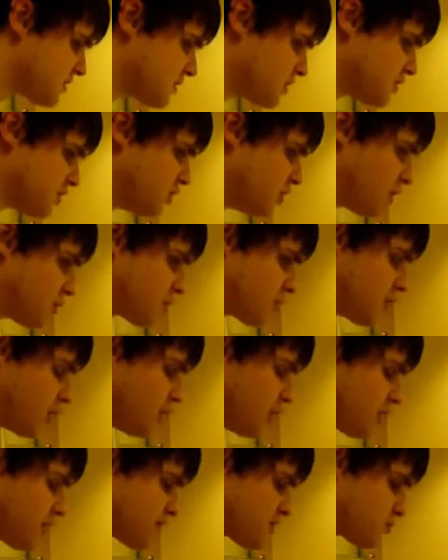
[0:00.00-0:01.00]
you know,
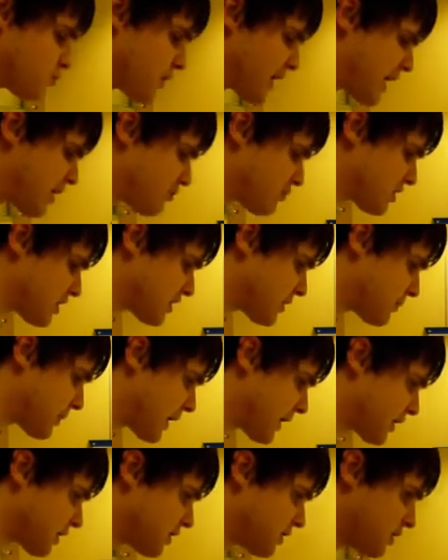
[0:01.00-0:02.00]
curves round at the
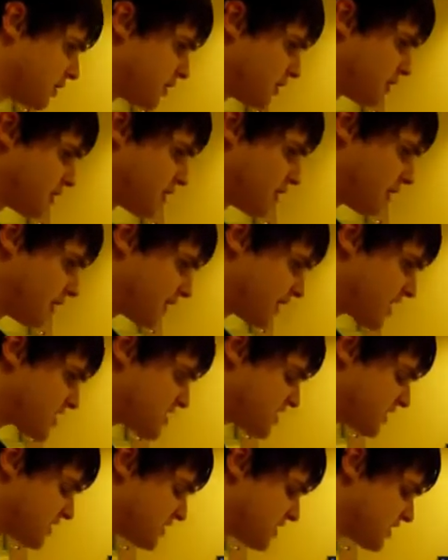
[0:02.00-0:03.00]
back. I guess
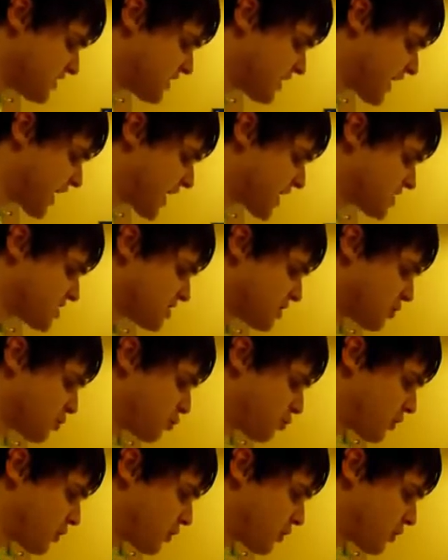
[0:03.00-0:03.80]
they did that so